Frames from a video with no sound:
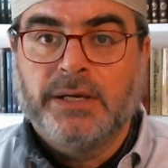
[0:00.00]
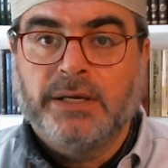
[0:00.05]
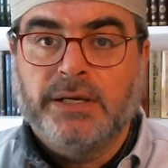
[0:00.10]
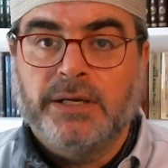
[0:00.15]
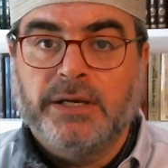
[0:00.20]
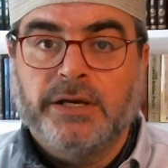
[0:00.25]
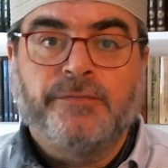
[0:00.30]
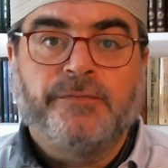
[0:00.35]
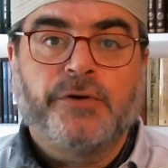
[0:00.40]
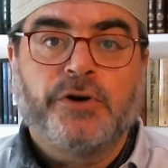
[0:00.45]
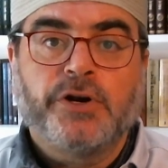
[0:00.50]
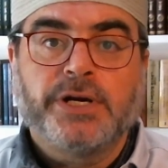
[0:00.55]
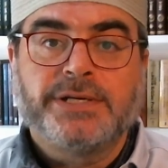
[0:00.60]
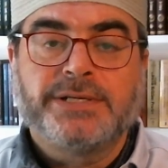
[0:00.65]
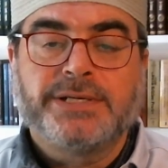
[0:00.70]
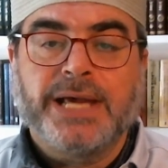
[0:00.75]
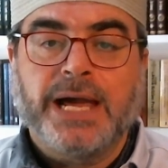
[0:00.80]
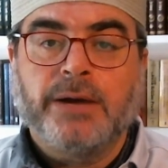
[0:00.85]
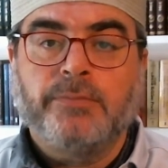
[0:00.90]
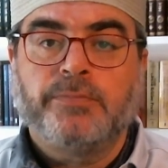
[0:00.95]
If, for
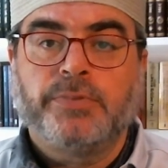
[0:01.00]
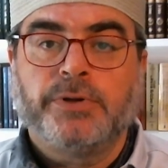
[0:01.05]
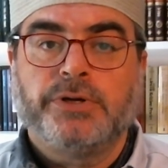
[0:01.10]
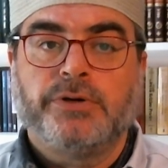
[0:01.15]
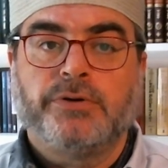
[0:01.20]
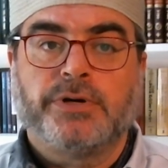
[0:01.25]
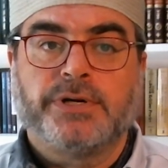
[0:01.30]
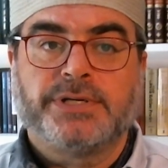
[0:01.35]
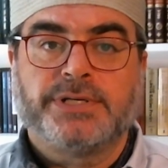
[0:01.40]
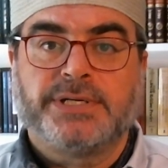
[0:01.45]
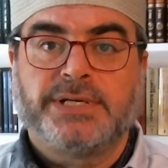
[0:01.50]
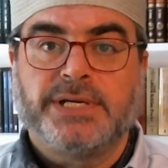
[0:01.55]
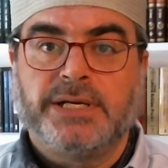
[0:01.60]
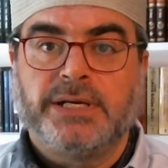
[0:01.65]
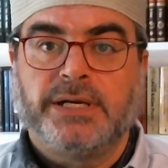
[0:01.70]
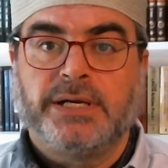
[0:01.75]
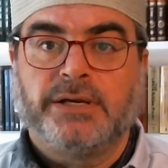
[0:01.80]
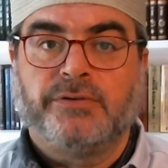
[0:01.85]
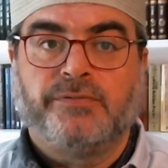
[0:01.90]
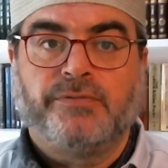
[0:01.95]
example, you are
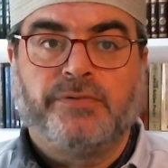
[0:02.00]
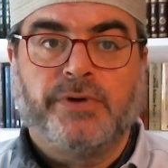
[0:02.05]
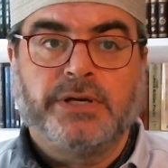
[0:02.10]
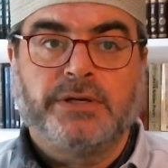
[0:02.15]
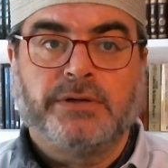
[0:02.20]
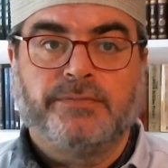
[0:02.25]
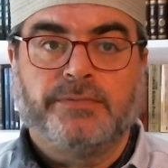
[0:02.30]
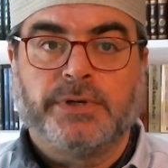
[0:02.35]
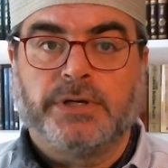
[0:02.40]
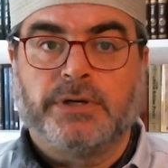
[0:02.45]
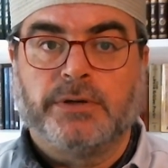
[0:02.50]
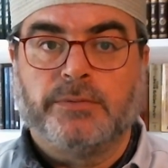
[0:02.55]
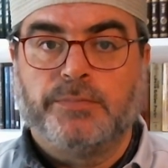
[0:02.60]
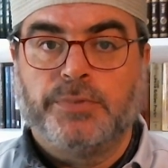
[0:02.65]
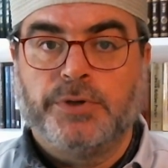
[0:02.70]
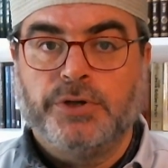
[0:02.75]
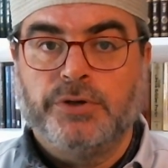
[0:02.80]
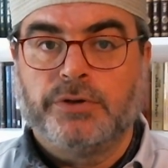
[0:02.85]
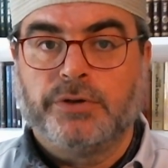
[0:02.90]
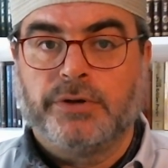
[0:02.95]
sitting in front of the
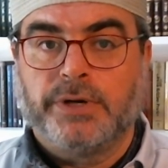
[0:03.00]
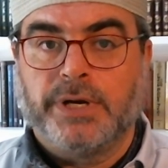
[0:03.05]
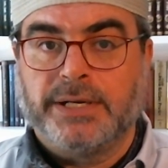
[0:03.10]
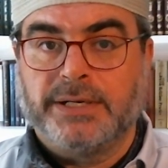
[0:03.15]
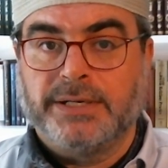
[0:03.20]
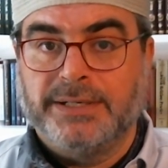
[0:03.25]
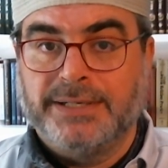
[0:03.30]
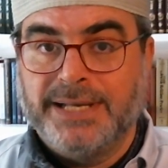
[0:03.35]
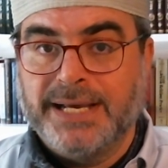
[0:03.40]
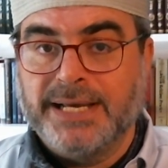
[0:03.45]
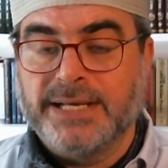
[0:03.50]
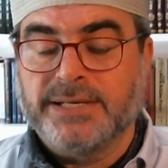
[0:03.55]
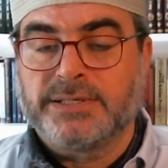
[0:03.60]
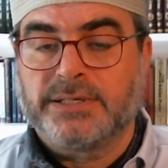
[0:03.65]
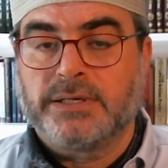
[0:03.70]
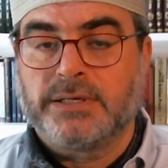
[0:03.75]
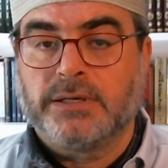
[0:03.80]
computer at a desk,